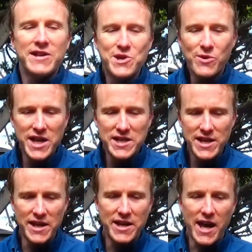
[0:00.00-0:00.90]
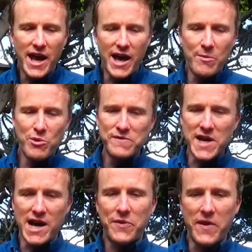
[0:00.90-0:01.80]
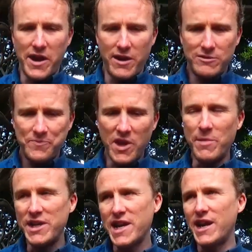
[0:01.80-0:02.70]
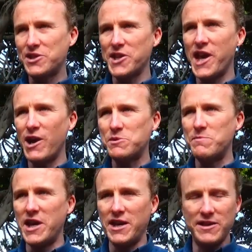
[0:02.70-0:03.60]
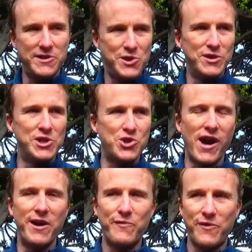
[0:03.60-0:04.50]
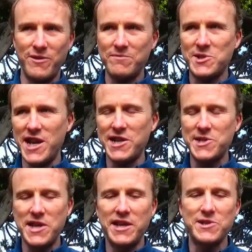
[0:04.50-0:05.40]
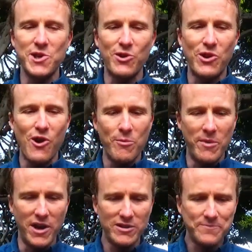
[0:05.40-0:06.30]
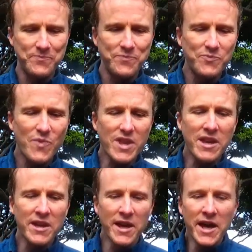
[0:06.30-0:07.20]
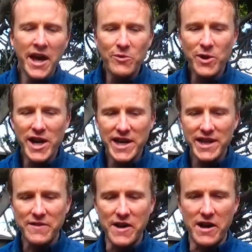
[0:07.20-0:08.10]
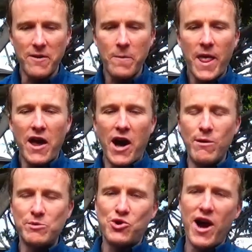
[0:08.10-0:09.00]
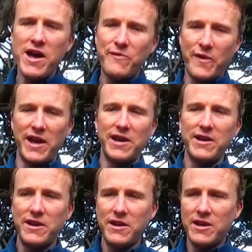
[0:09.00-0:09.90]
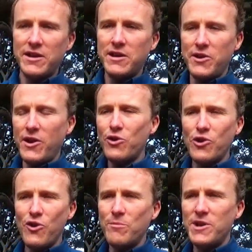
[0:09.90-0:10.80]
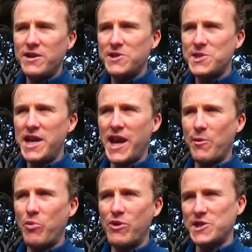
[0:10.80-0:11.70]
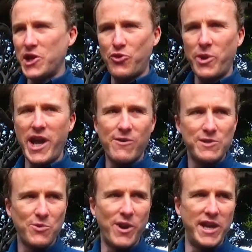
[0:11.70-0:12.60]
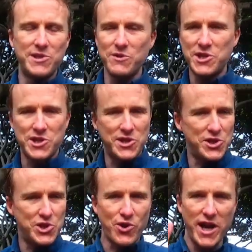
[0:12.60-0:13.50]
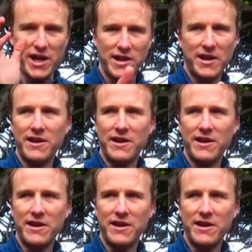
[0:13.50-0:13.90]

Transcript: So what I did, I moved out there, and my dad actually helped me do the drive from Tennessee to Oklahoma. And when I get there, I'm driving. Oklahoma City Airport is like 3 hours away, so it's just straight